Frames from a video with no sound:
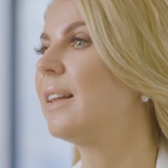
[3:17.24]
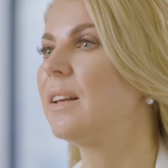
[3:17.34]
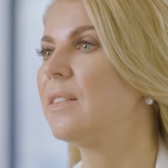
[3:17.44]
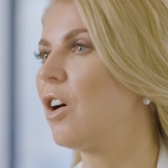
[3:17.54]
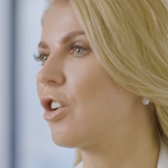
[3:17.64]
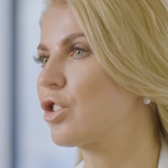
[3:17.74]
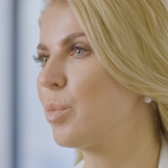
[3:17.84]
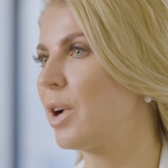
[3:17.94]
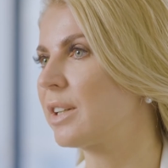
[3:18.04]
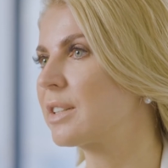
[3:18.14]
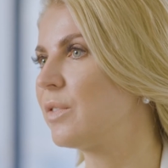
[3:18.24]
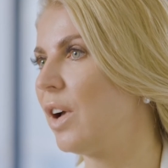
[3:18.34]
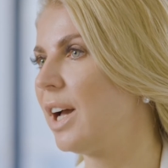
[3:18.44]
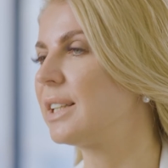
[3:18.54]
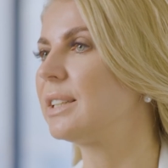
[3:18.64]
then the harsher products for
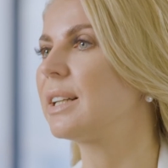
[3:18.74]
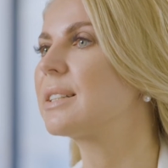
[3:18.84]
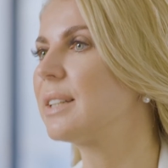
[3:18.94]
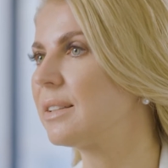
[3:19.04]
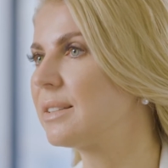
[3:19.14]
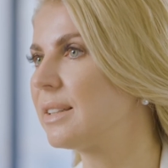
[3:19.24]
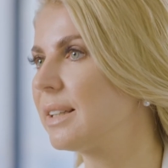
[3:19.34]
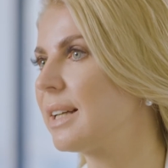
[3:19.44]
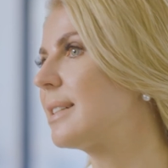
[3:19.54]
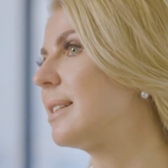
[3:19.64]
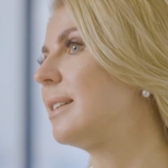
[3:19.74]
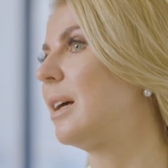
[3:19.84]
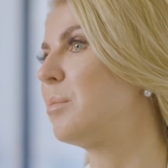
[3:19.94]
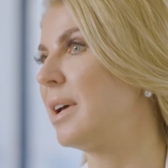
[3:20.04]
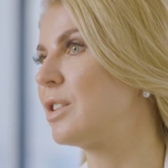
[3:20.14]
acne like salicylic acid
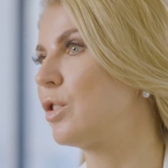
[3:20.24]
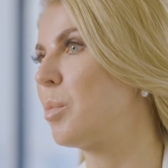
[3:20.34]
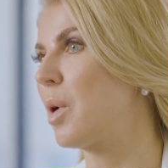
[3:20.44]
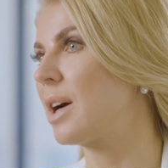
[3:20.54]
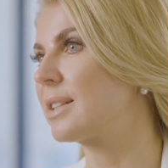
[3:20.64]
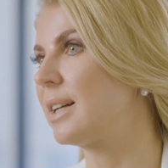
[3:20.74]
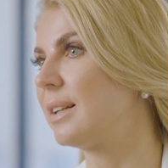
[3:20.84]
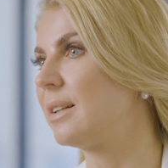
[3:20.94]
and benzoyl peroxide.